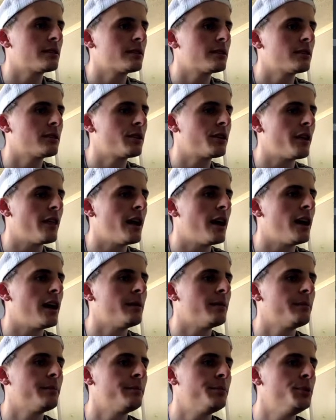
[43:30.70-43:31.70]
Look at that.
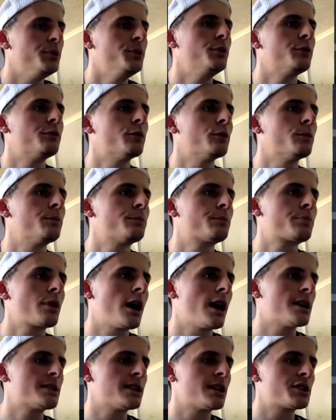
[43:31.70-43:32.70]
Beautiful
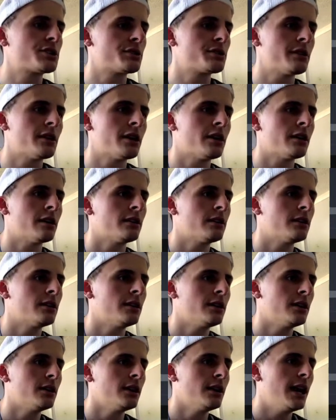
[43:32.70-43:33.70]
price action there.
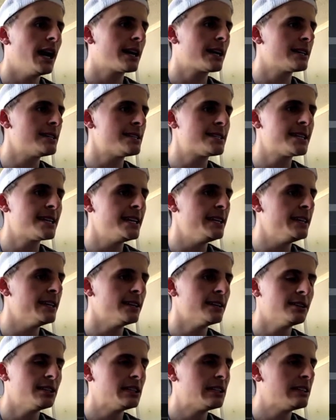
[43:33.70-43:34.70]
I can see
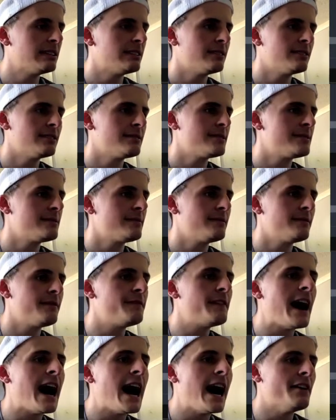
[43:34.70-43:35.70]

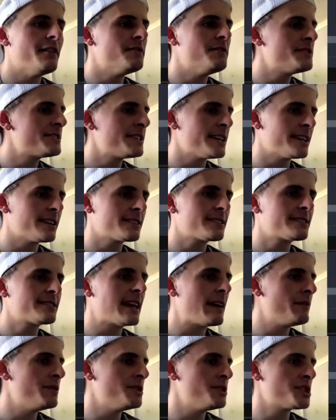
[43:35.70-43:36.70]
5, 6,
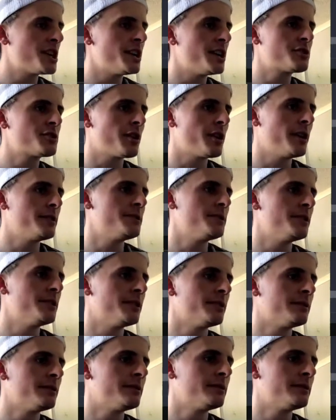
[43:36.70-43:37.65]
7 chip trades here.